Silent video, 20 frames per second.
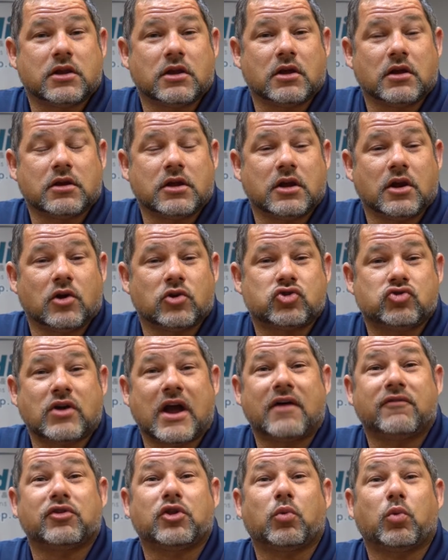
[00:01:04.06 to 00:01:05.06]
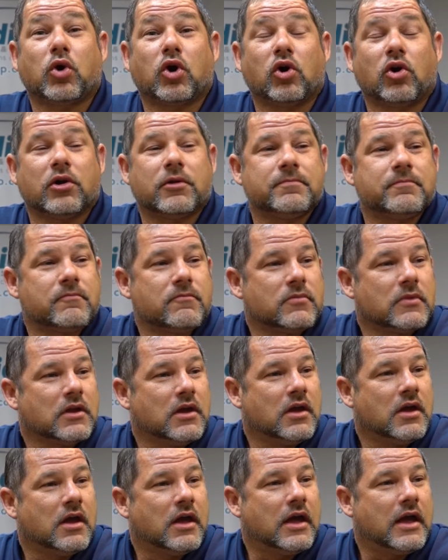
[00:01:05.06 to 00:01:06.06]
to, travel the world.
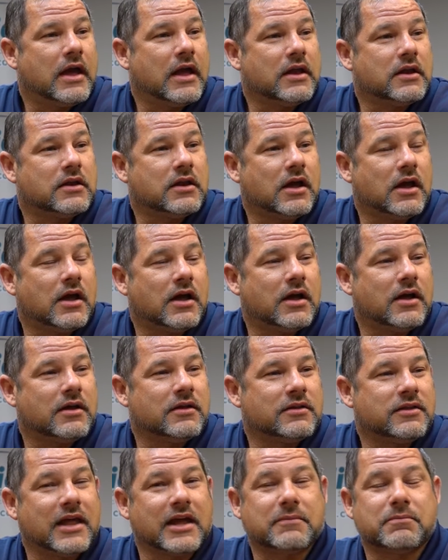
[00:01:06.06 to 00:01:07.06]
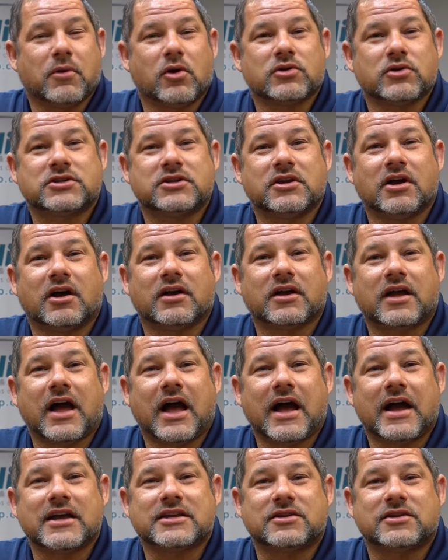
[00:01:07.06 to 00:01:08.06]
And like most young
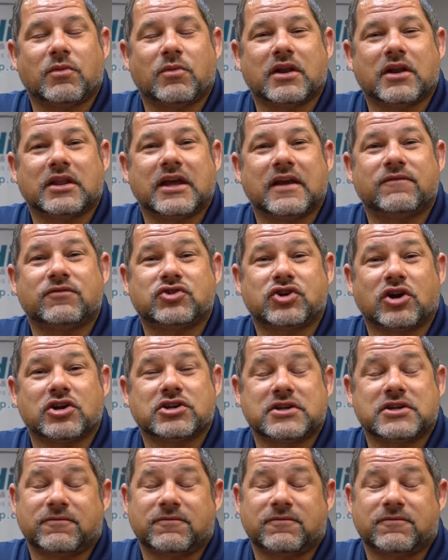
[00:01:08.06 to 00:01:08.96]
guys, I want to leave Jersey.